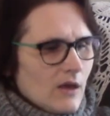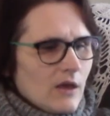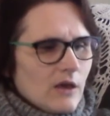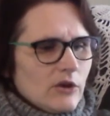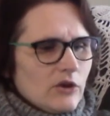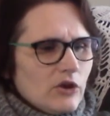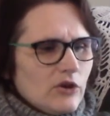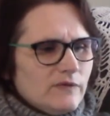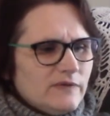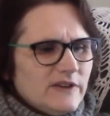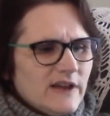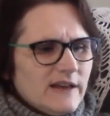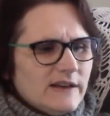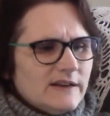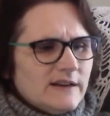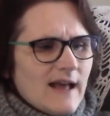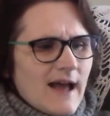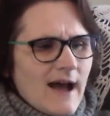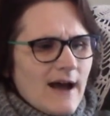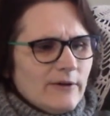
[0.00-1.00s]
"You've
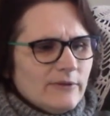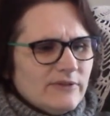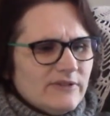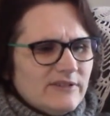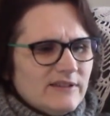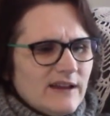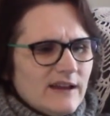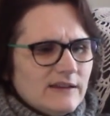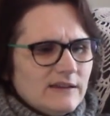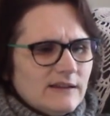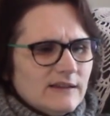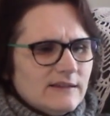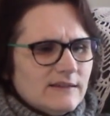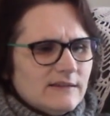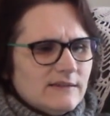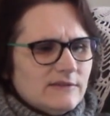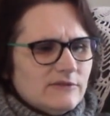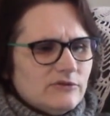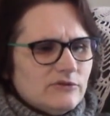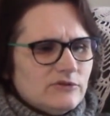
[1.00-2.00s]
done an outstanding
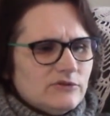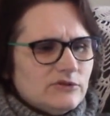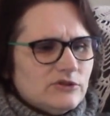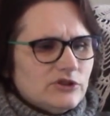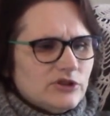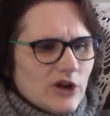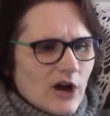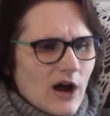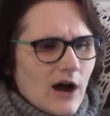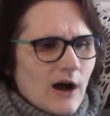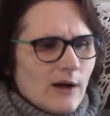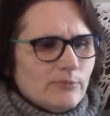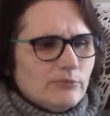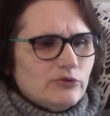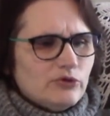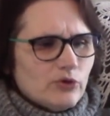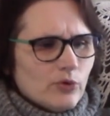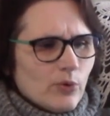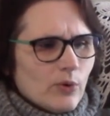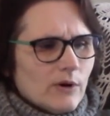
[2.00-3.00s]
job,
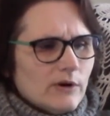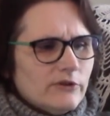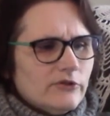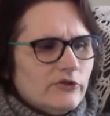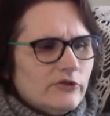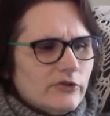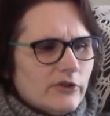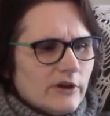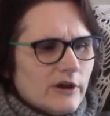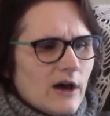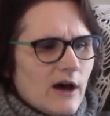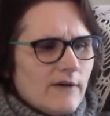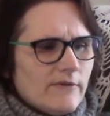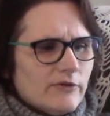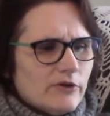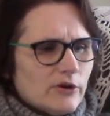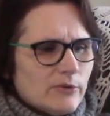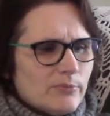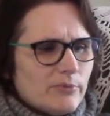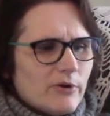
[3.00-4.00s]
George," the
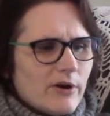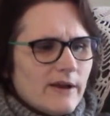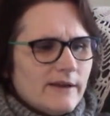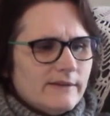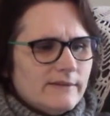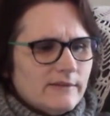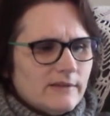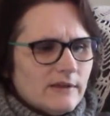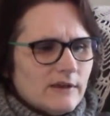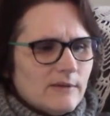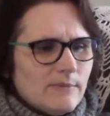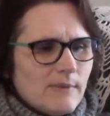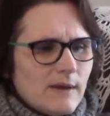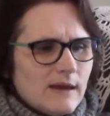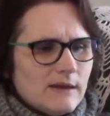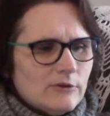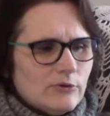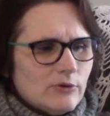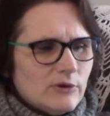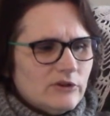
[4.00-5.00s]
governor praised the
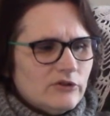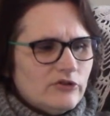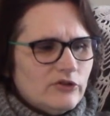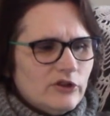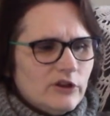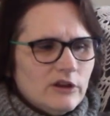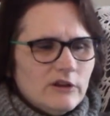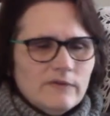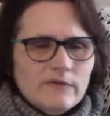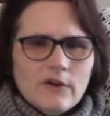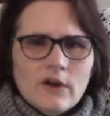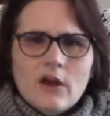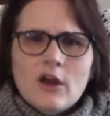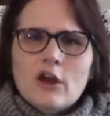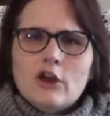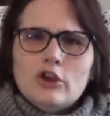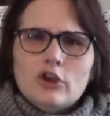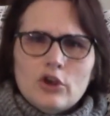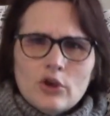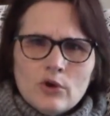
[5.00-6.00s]
commander-in-chief.
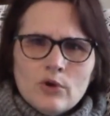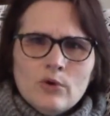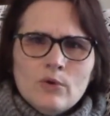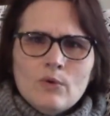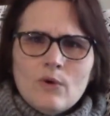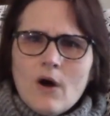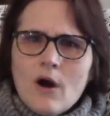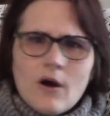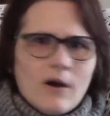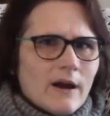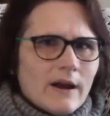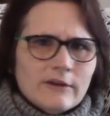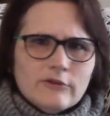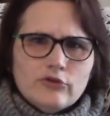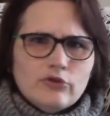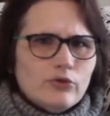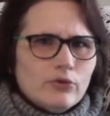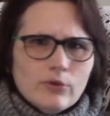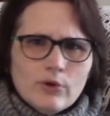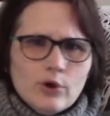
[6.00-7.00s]
"You are a
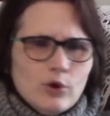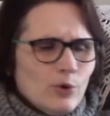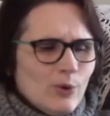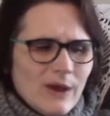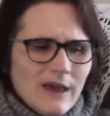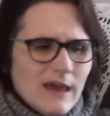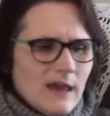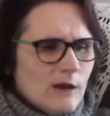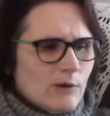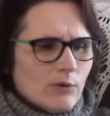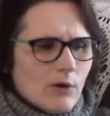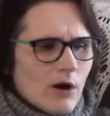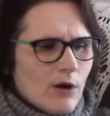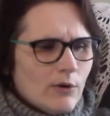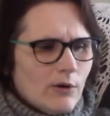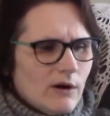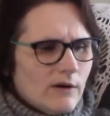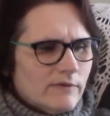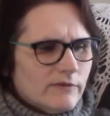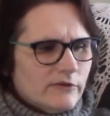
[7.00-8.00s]
true hero
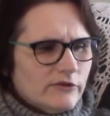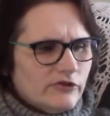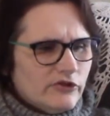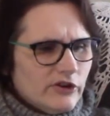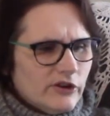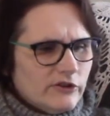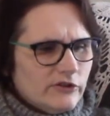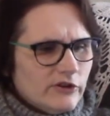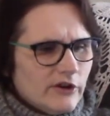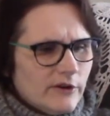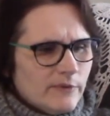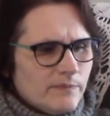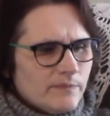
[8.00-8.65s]
of Virginia."